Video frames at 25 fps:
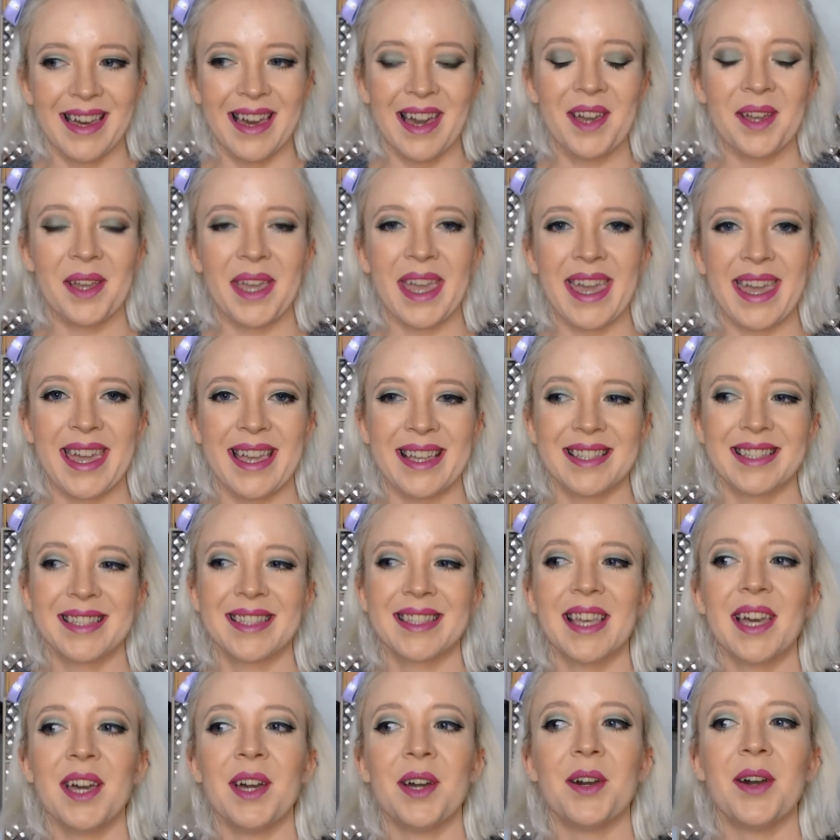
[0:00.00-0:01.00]
Okay,
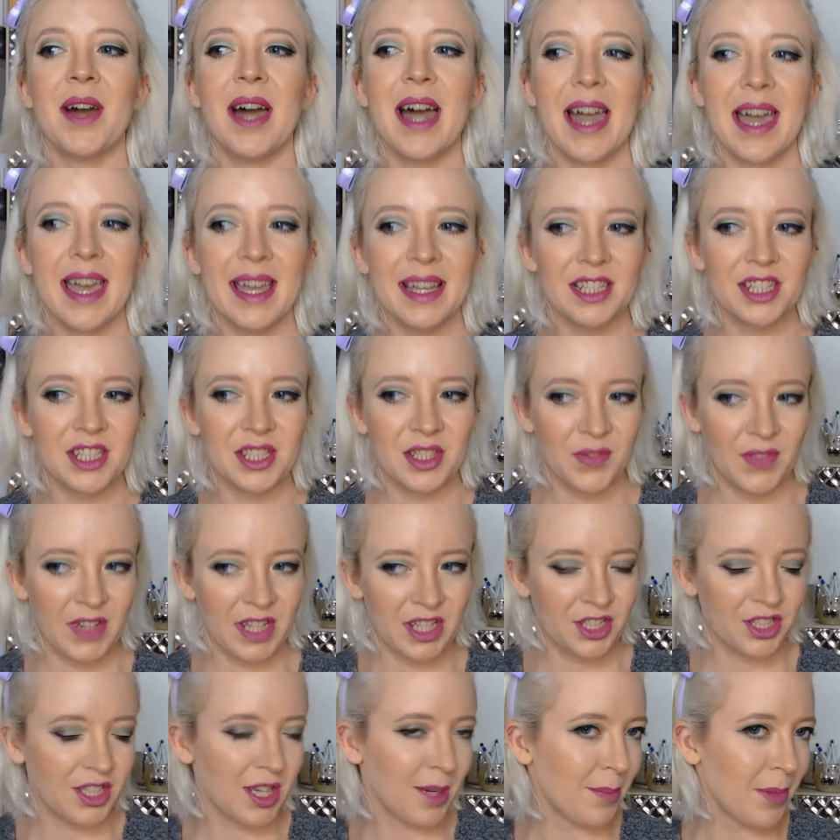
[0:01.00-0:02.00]
so I just
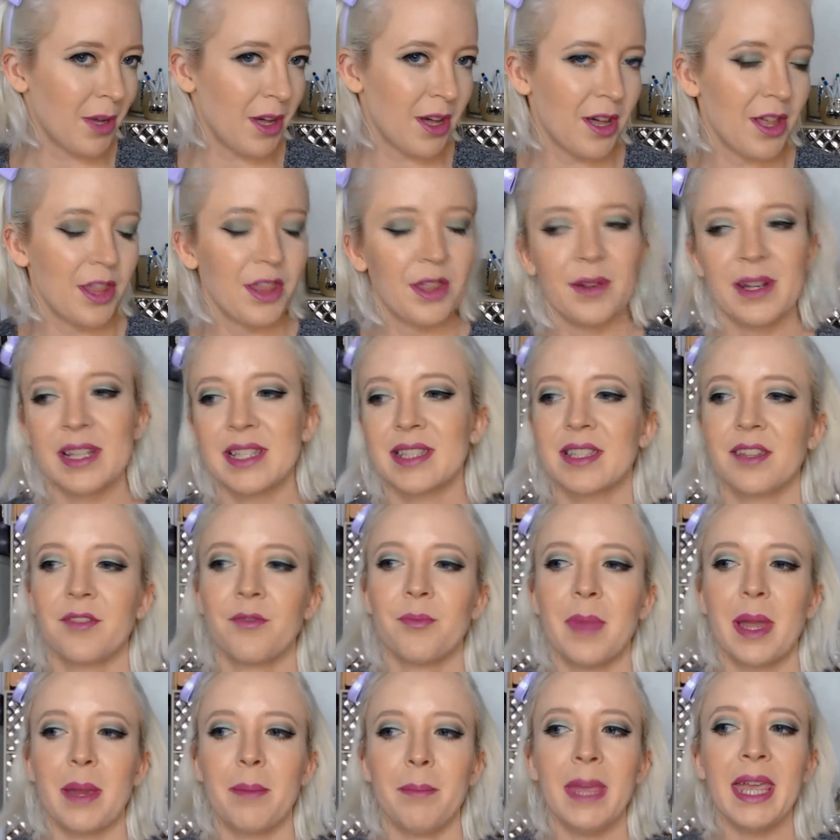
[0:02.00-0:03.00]
finished up all the rest of
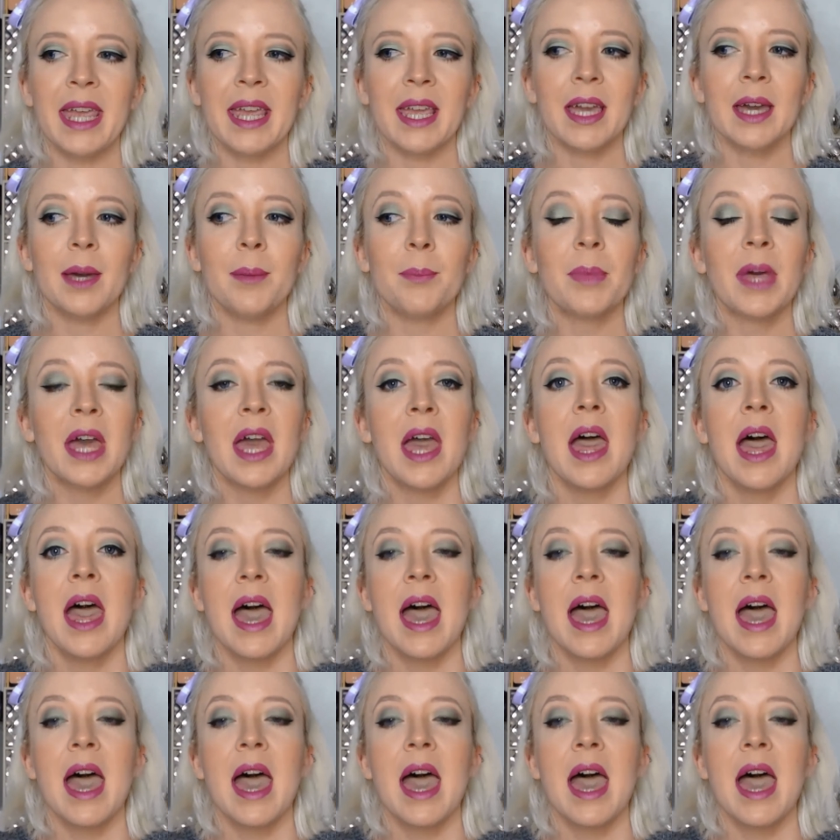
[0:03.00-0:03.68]
my makeup.